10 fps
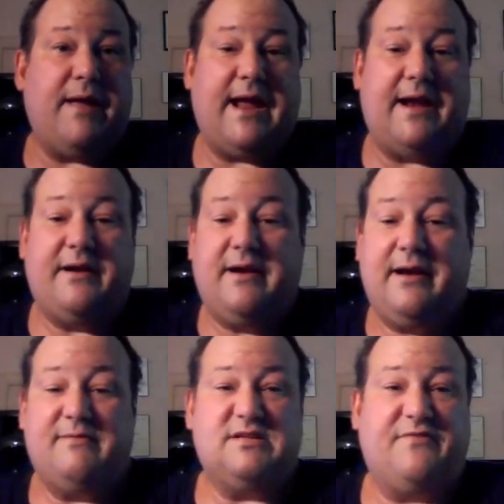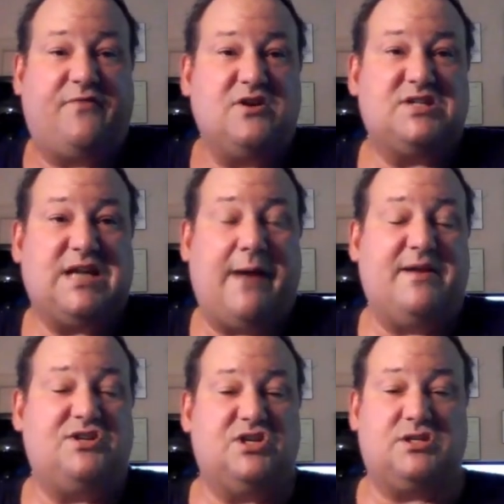man, it was the first
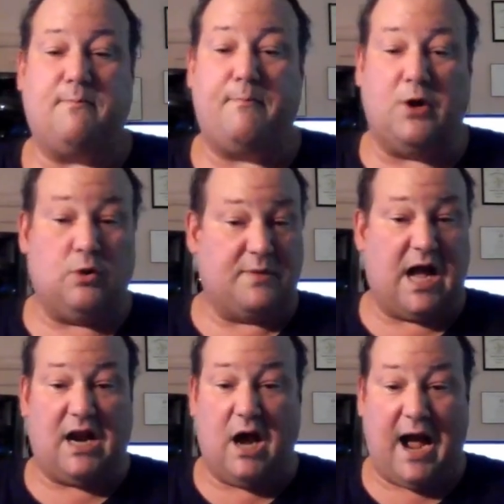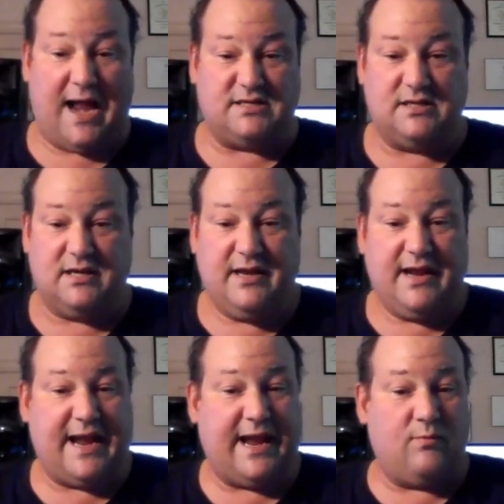time it just boom got hot,
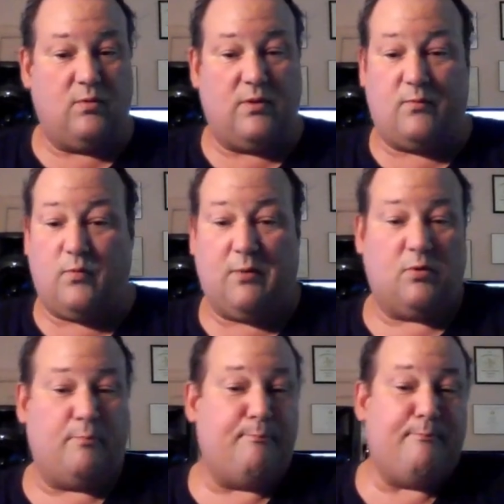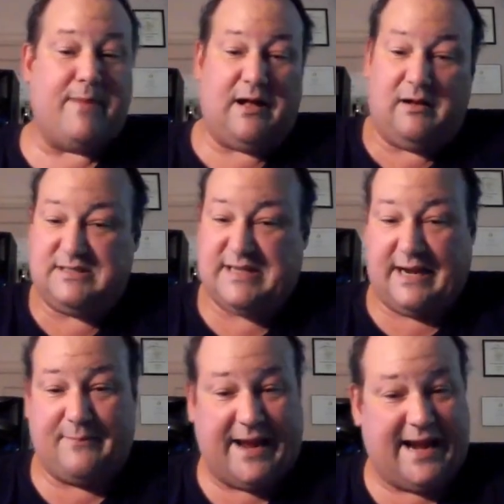and we were
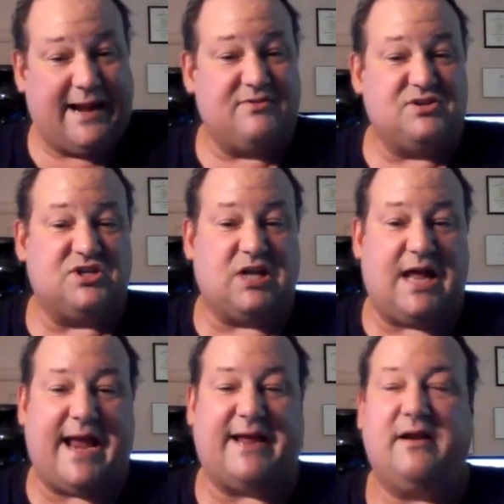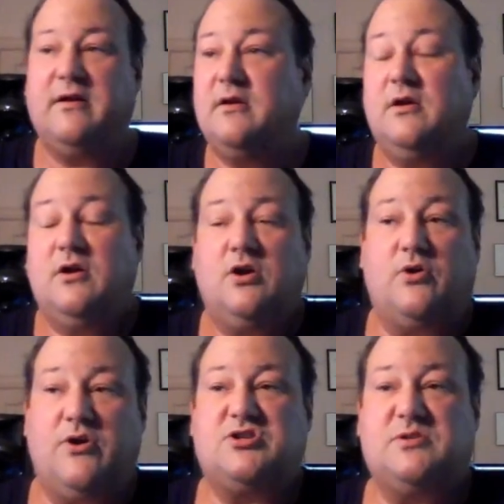melting, man. It was just like
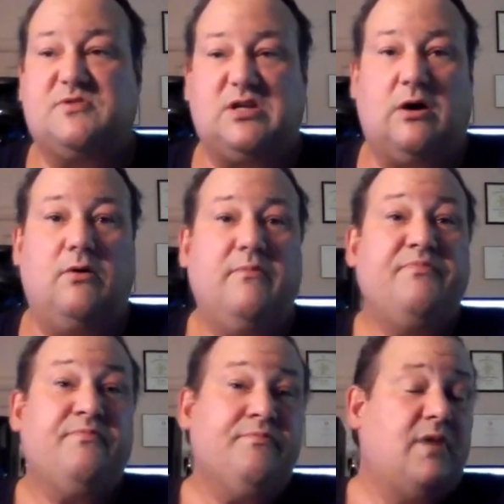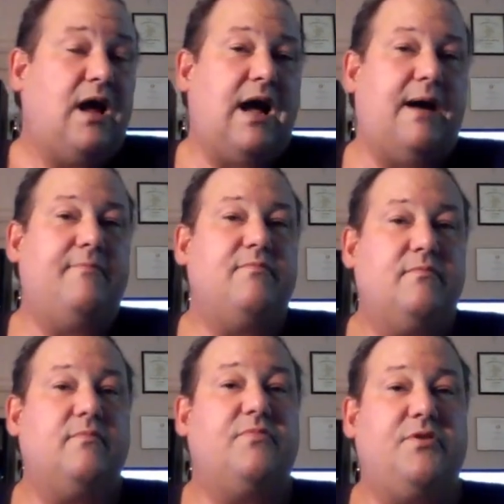gruesome. So
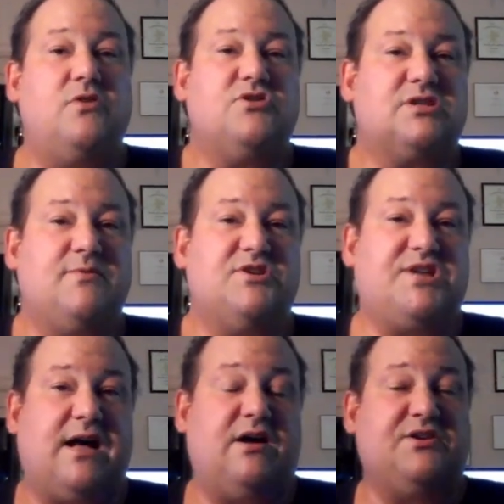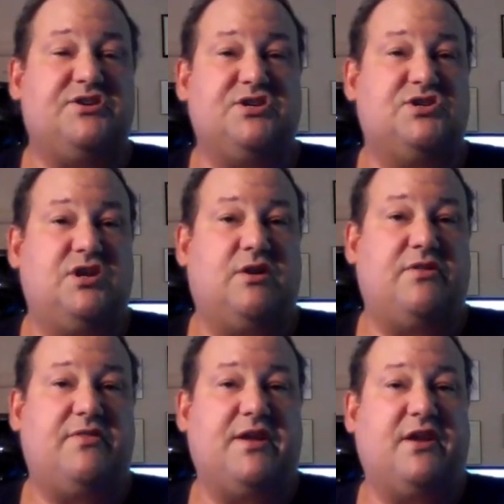those are some of the challenges,
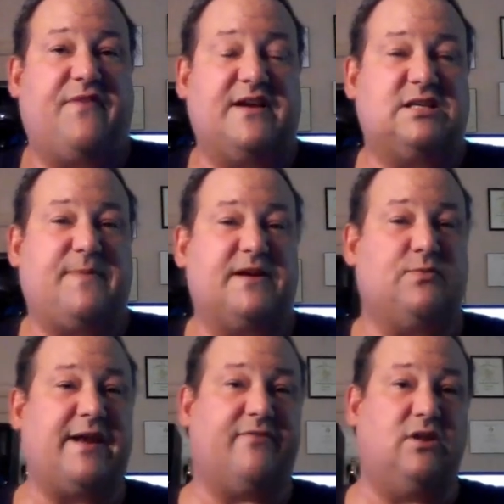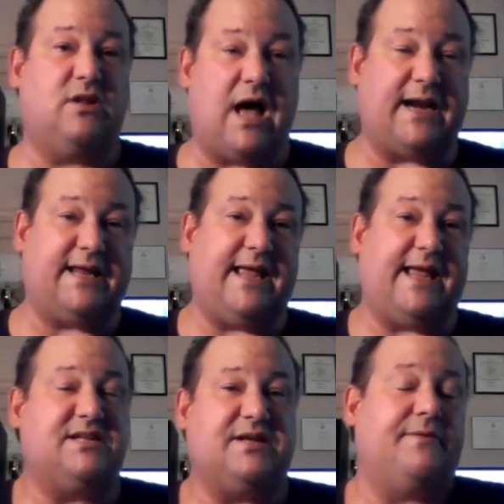that you face, especially when you have a lot of
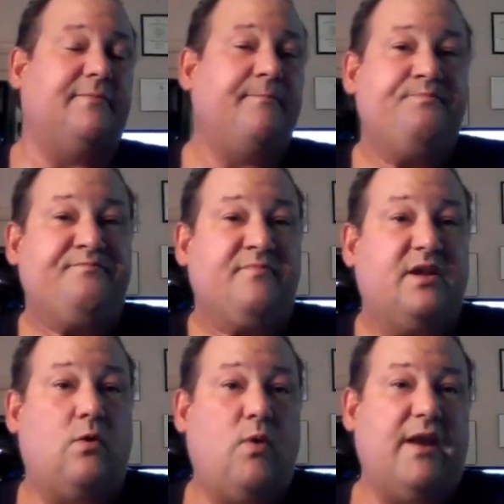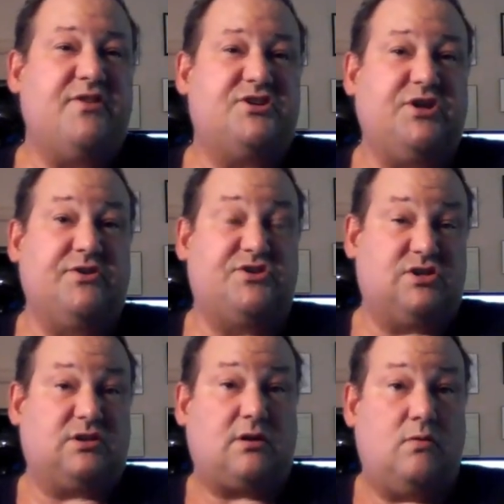kids. And one of the
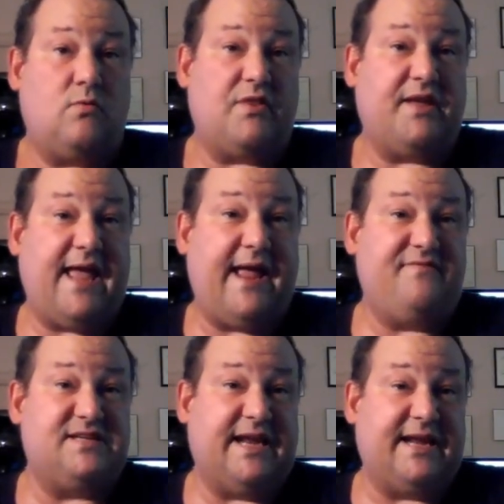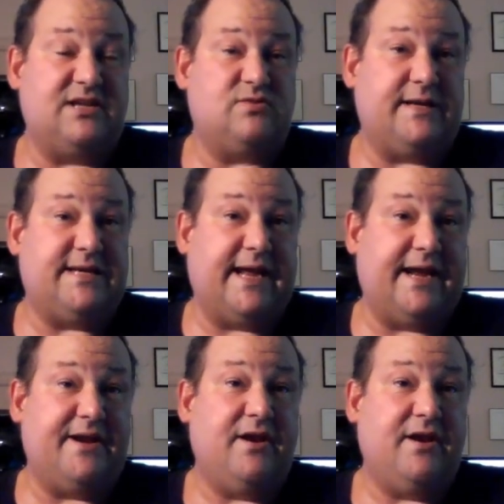shoots, one of the cave scenes we